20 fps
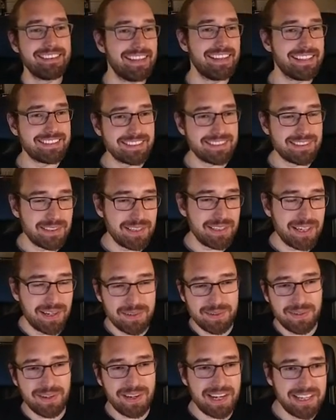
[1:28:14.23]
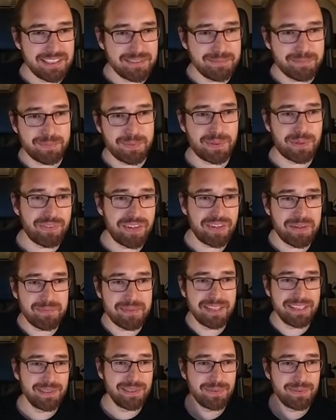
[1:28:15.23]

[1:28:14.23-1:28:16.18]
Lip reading: that's how you are as programmer,